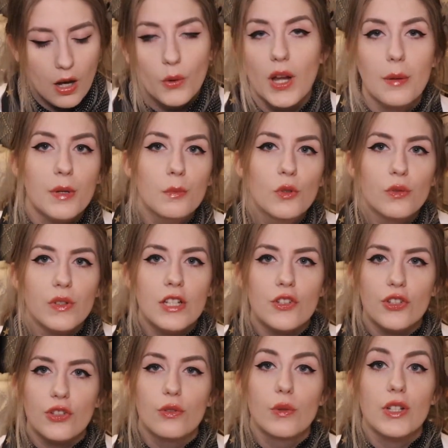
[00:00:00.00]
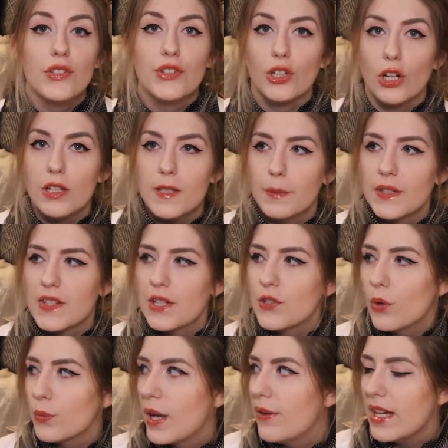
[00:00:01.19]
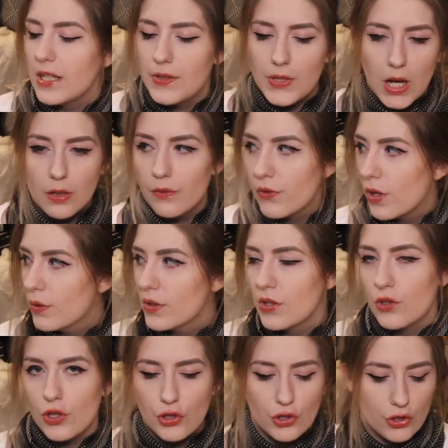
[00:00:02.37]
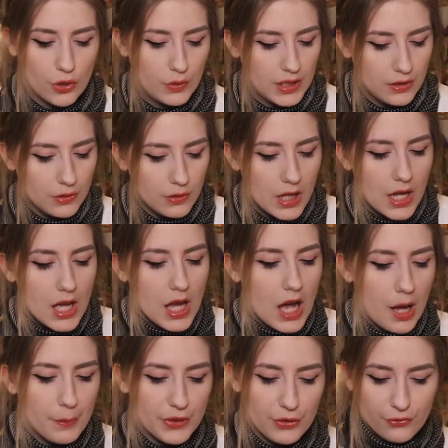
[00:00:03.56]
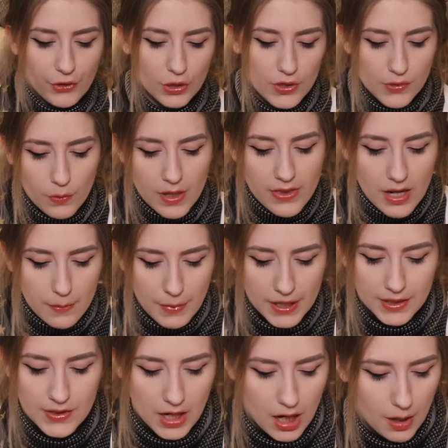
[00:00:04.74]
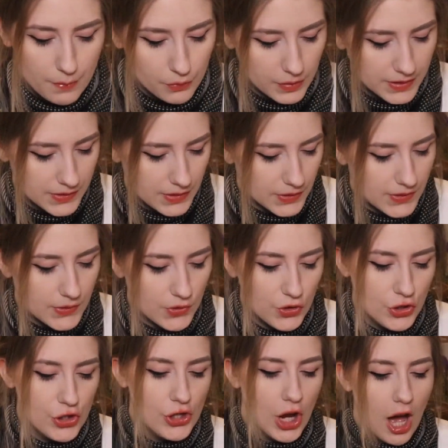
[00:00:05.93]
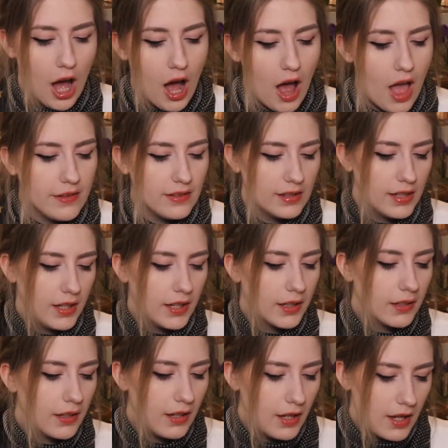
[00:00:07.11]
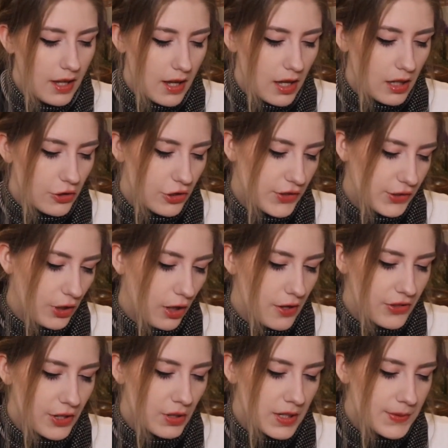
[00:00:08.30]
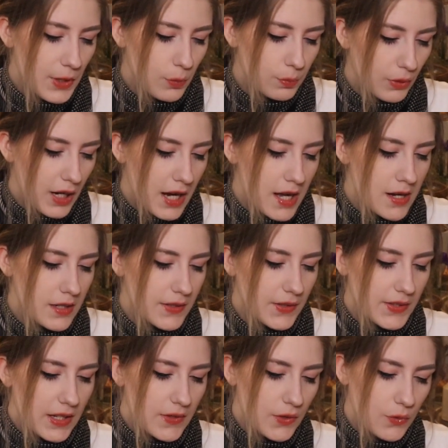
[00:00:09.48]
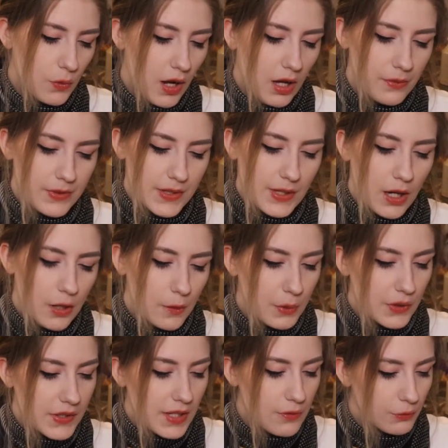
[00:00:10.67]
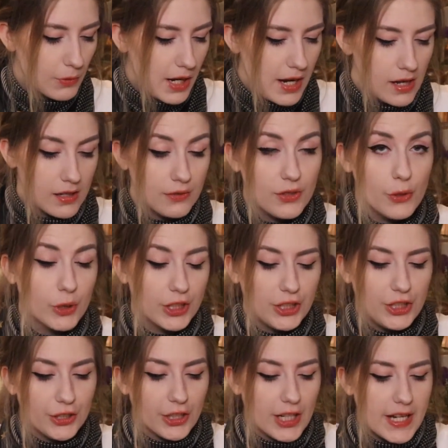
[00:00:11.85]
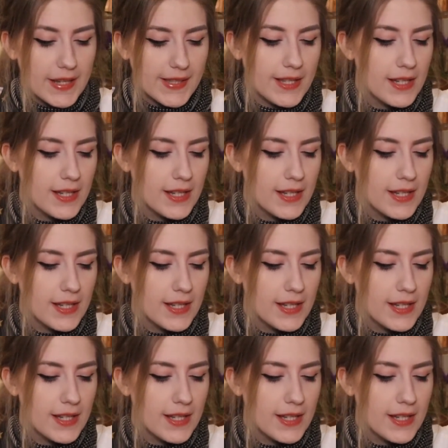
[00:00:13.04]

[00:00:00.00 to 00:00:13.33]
Okay, I'm going to move into skirts because I don't have a ton of those to show you. But the first one that I picked up was this stunning skirt. There is no brand. It's a size 12 and it's 100% rayon if you are curious.